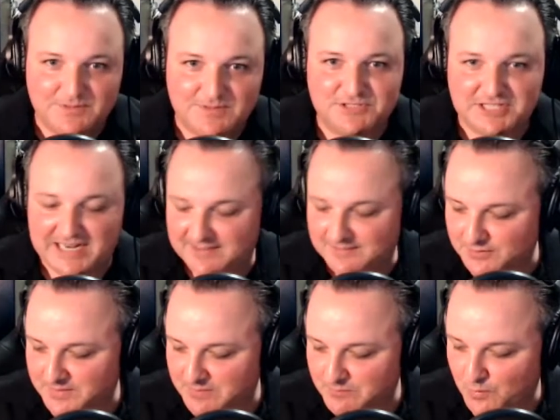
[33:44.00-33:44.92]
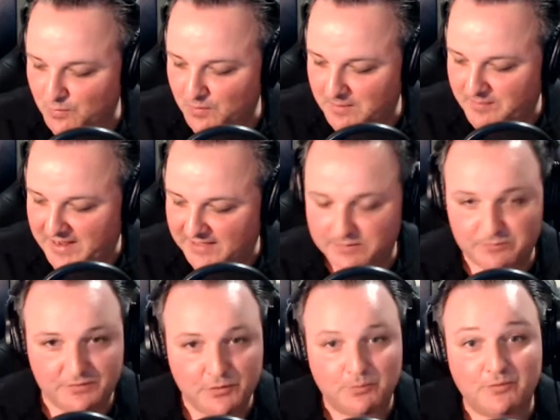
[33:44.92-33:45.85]
chat a little bit more about
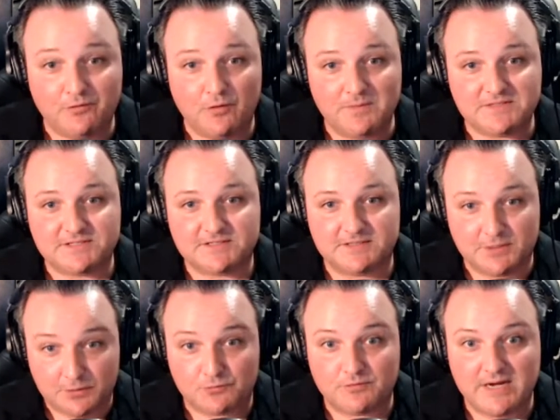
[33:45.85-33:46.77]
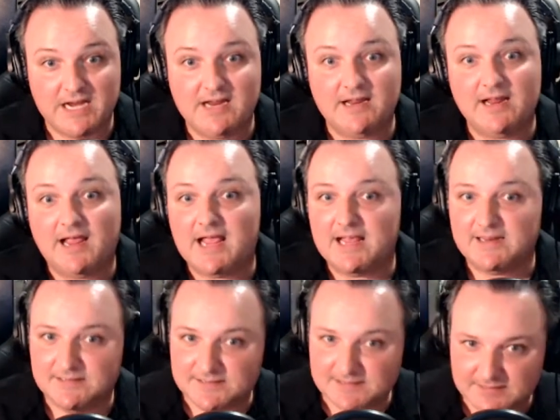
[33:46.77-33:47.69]
your performance career
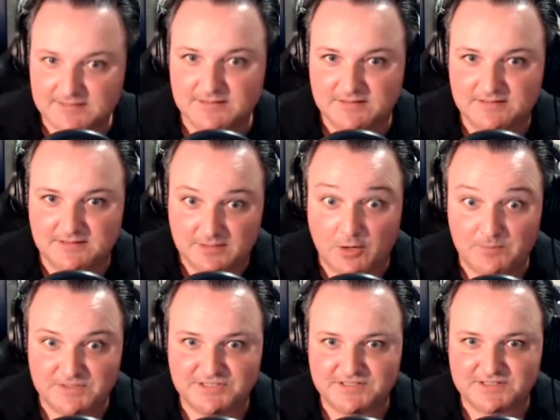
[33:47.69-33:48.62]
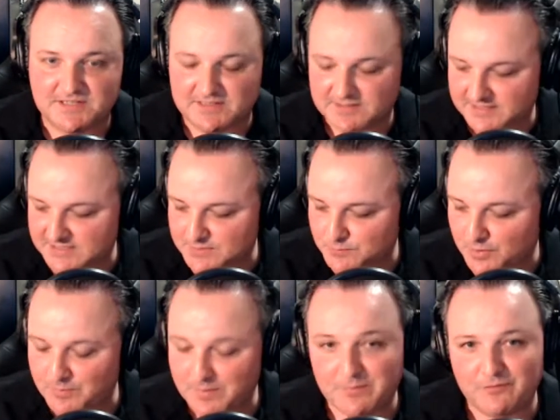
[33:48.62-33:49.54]
and the composition side of things as well.
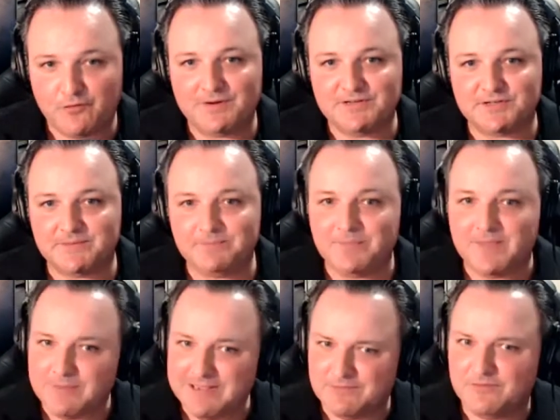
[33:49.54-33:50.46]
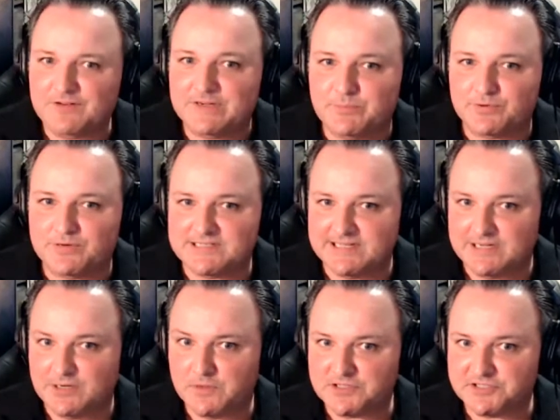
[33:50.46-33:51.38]
But before we do, we have a very pressing
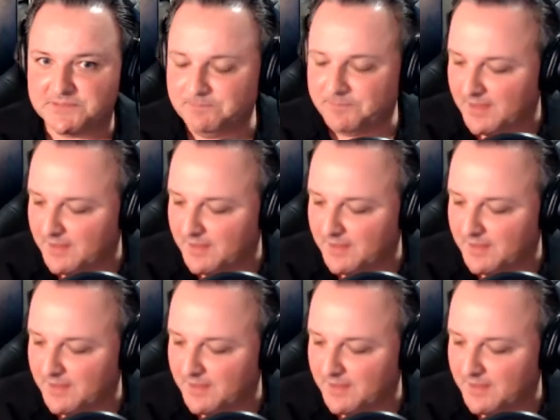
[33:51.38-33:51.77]
question.